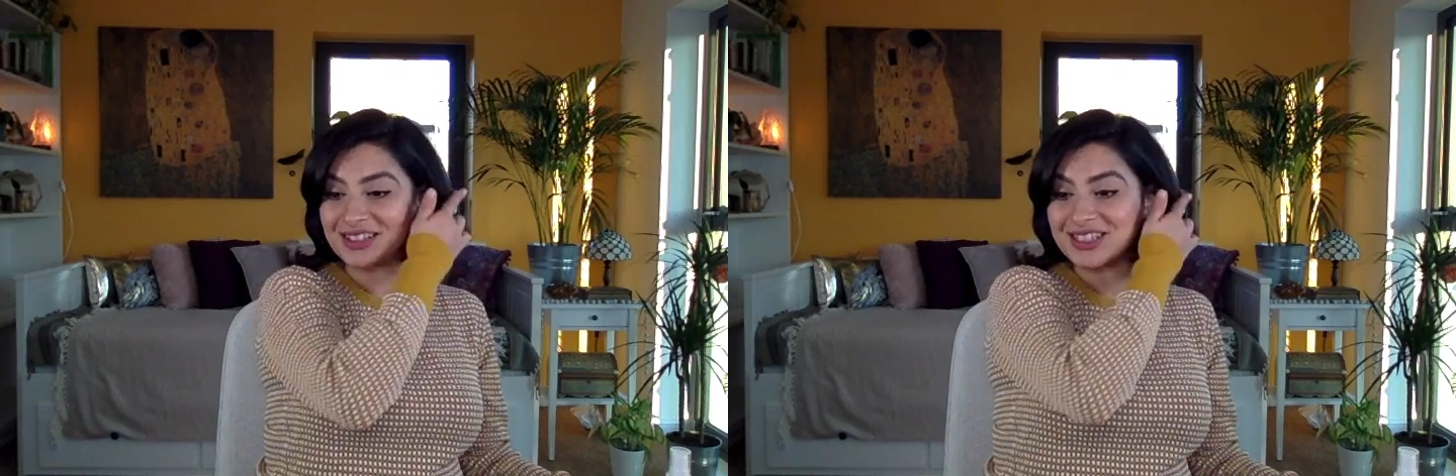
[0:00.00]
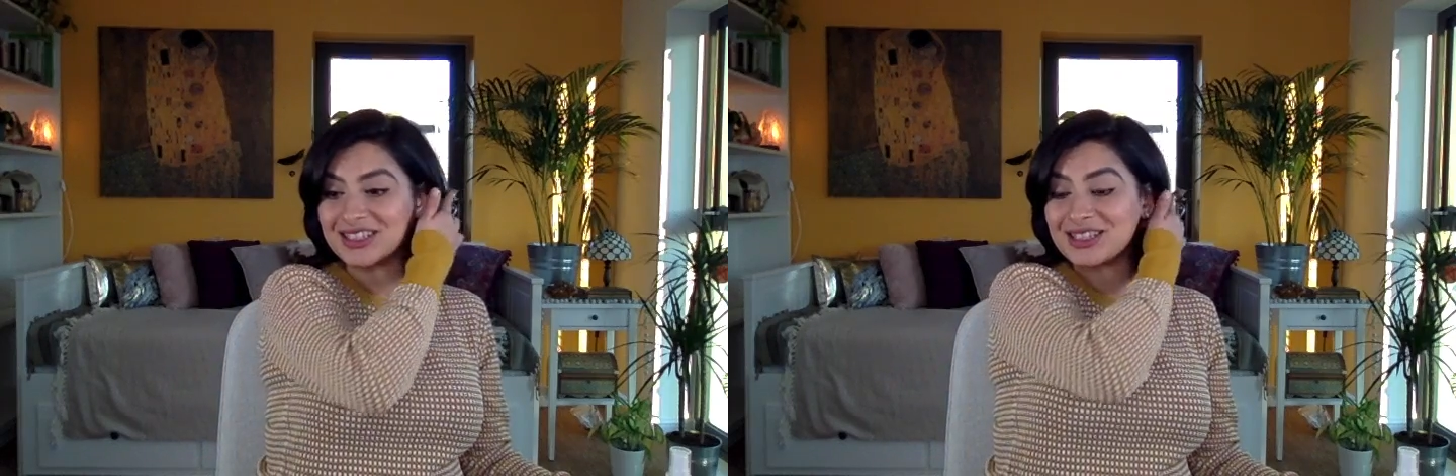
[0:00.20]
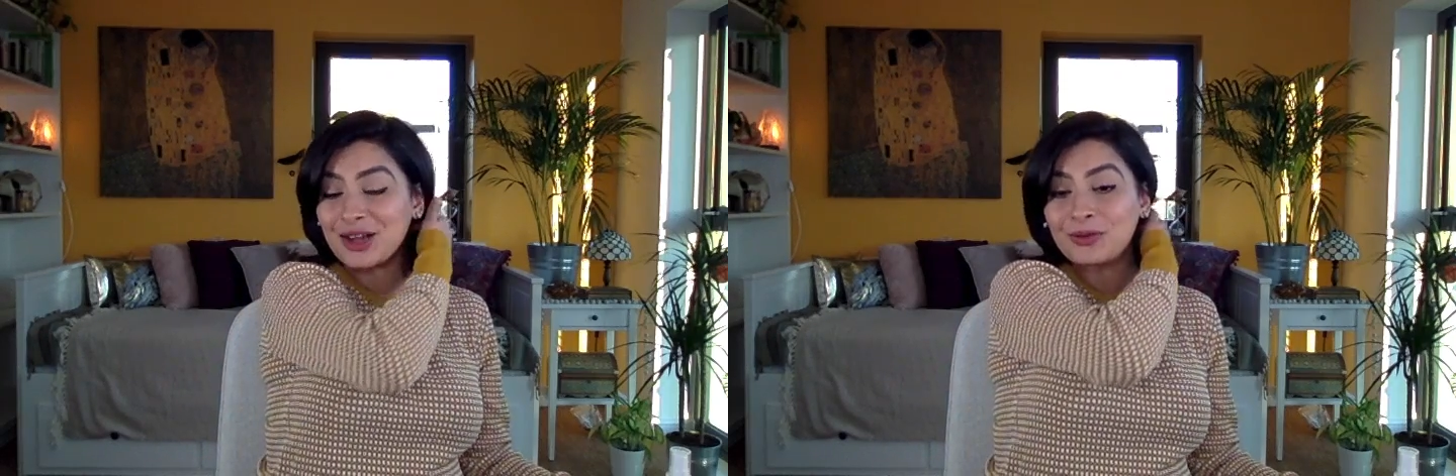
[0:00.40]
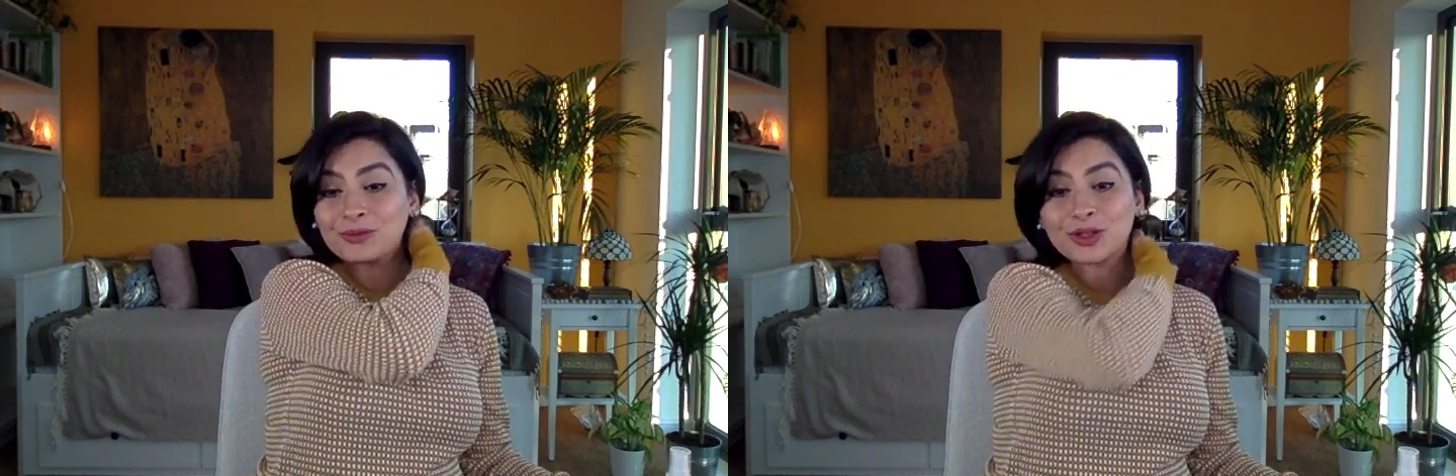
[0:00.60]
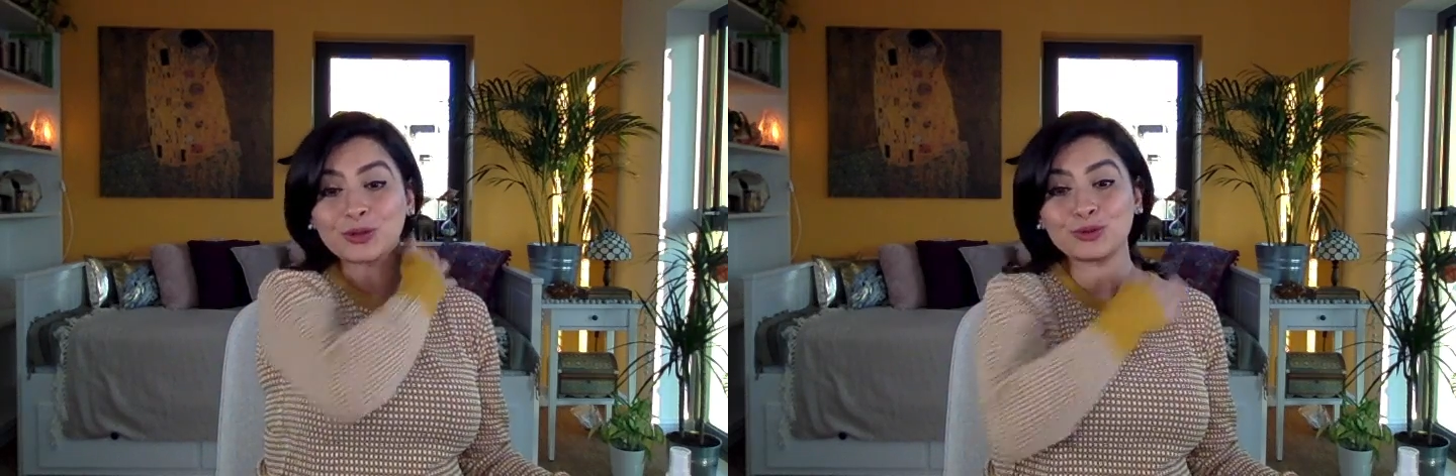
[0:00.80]
just
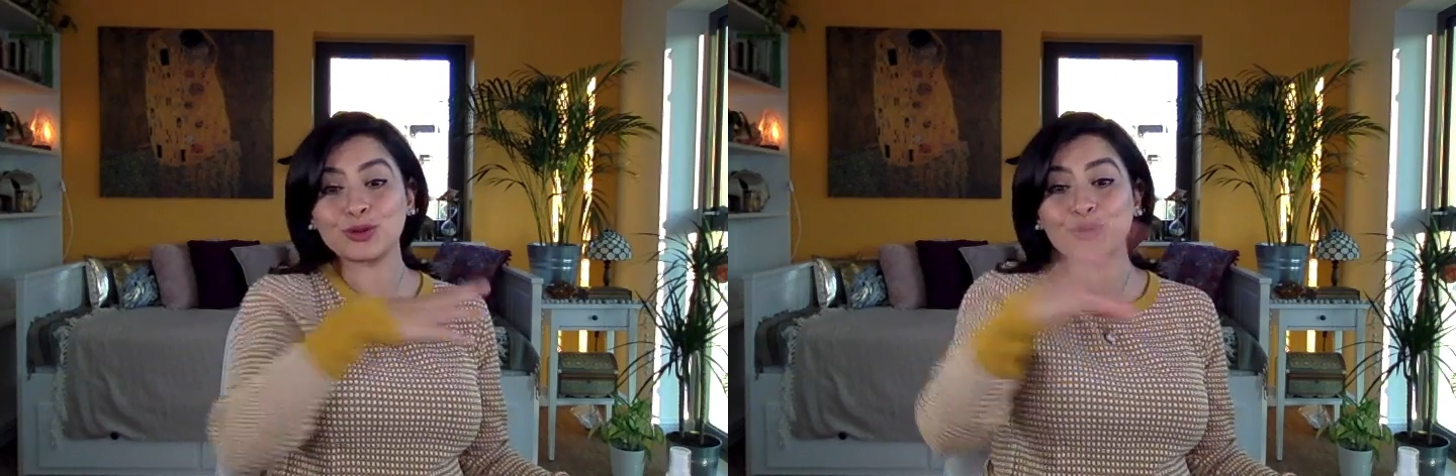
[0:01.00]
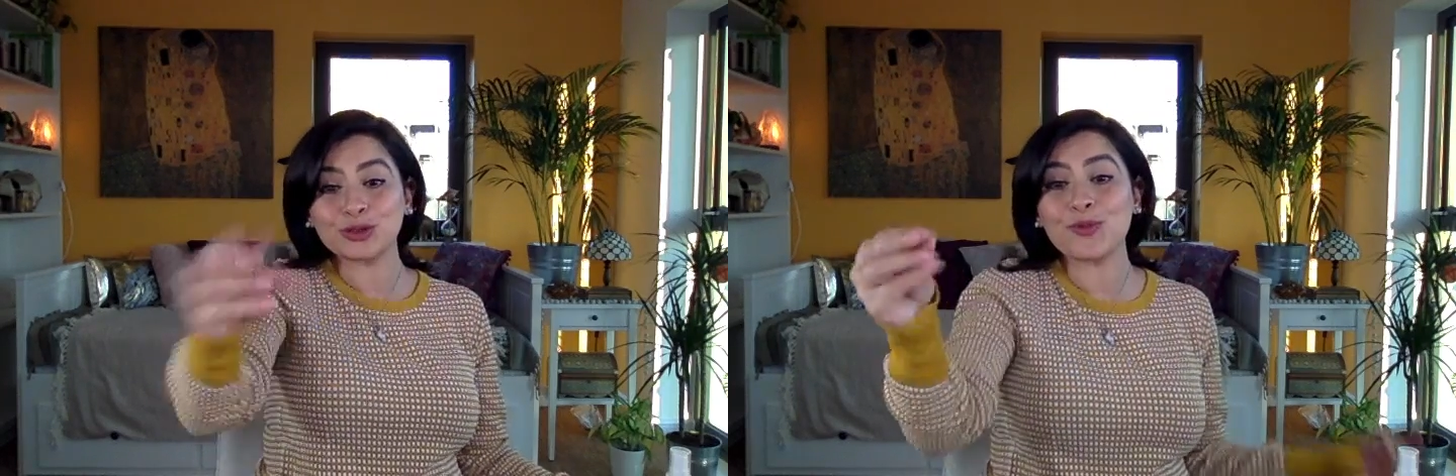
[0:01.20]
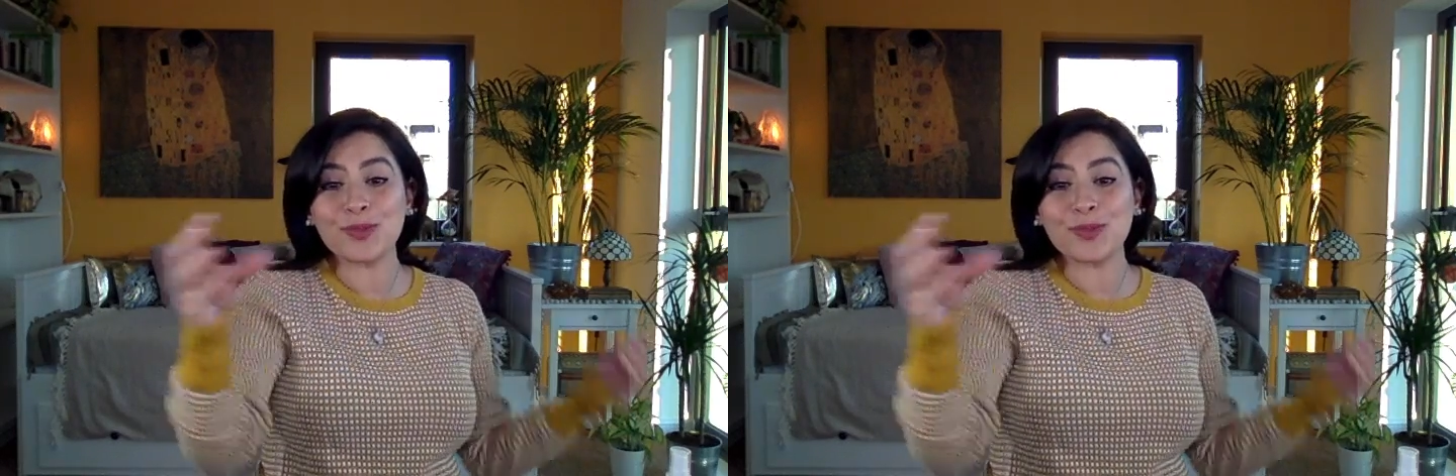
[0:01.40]
don't talk so